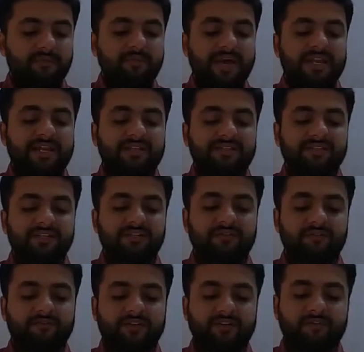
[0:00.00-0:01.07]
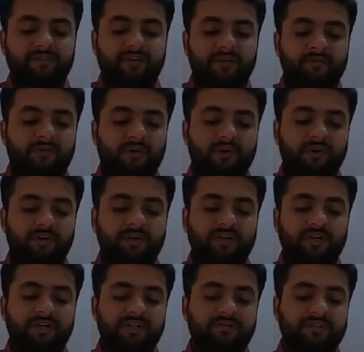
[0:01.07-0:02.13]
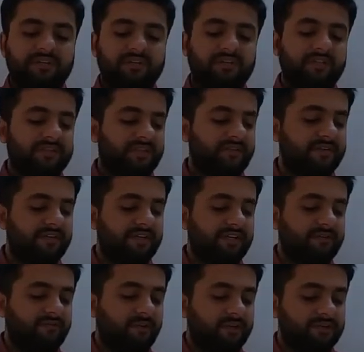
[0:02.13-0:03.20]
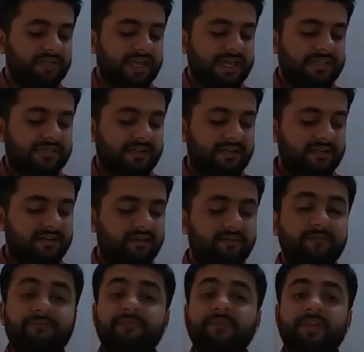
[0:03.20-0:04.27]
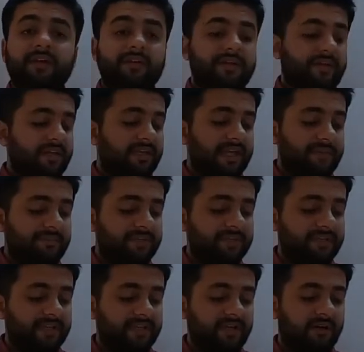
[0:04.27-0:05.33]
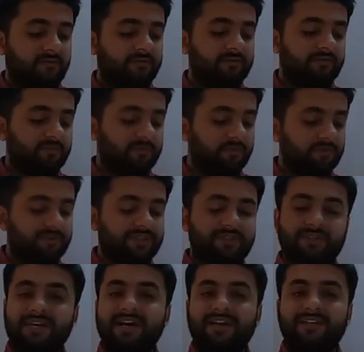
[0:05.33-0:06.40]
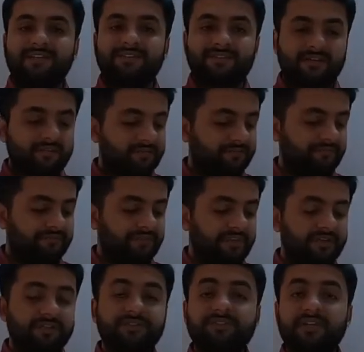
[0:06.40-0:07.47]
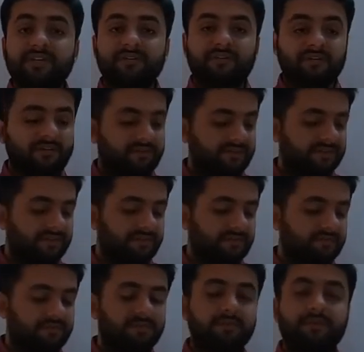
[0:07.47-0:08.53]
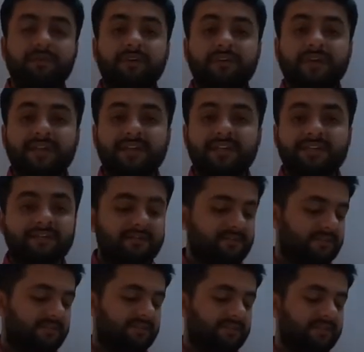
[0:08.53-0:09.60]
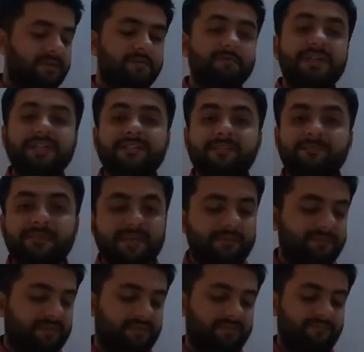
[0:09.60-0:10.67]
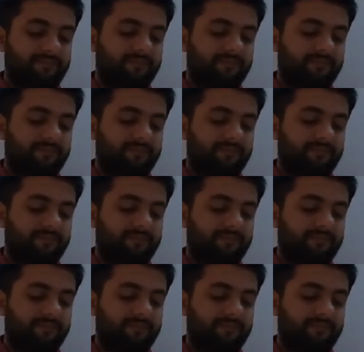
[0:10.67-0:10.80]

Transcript: Balance sheet of their firm on 31/3/17 was as under: capital accounts, moon, star and sun, general reserve, creditors, bills payable,